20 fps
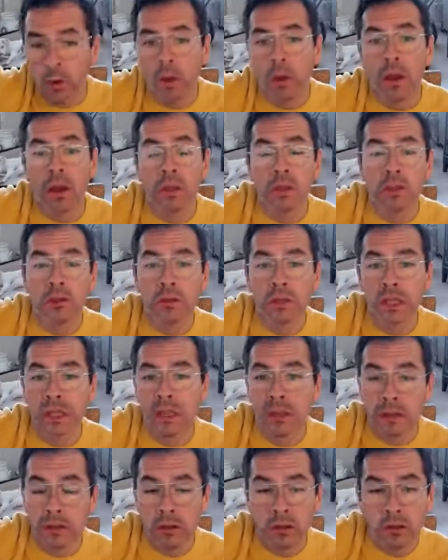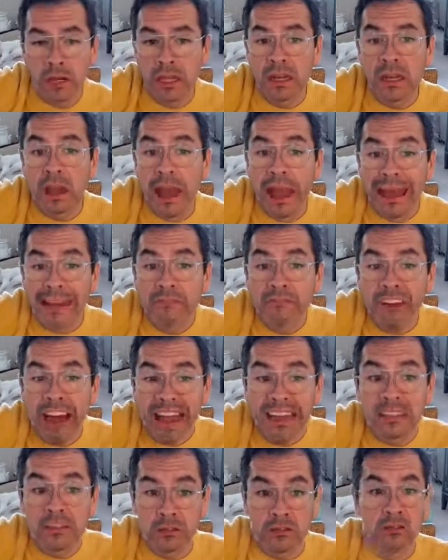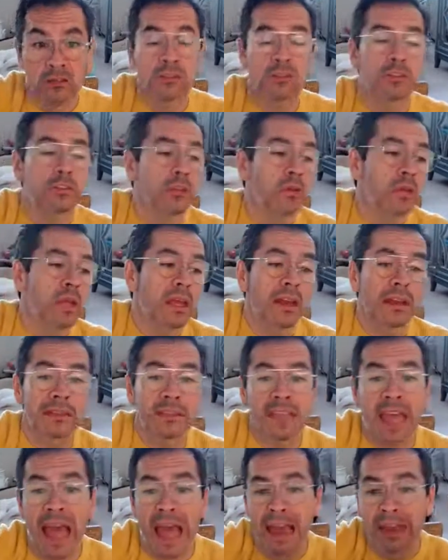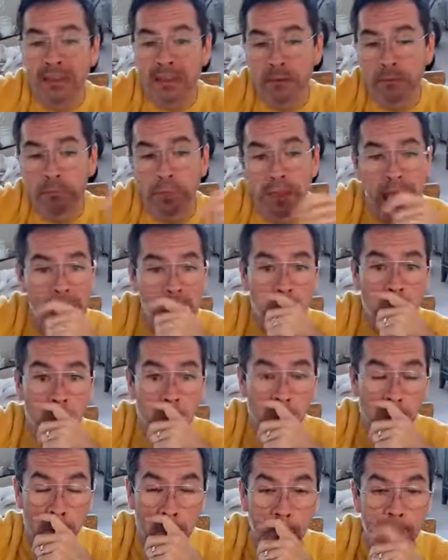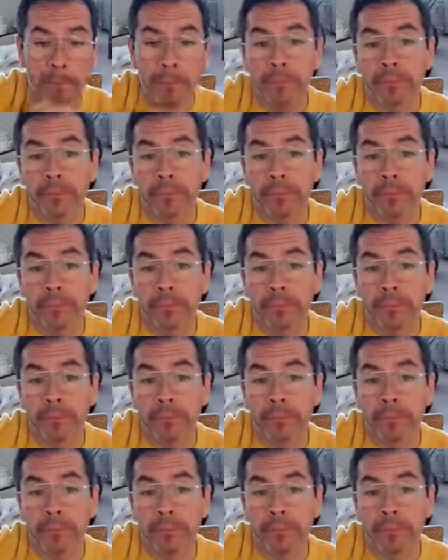So you need advisors. You need a tax planner.